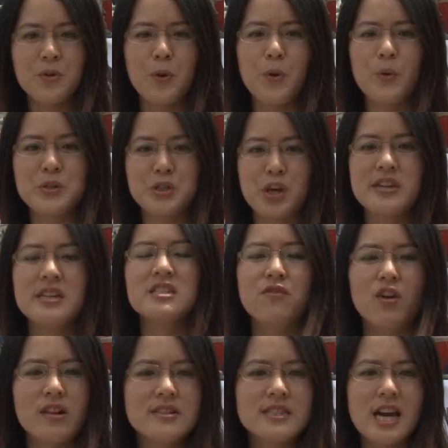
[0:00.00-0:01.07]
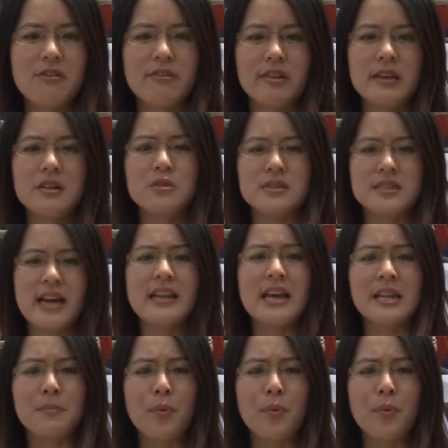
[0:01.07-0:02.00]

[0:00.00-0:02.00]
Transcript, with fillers: who join us voluntarily to send an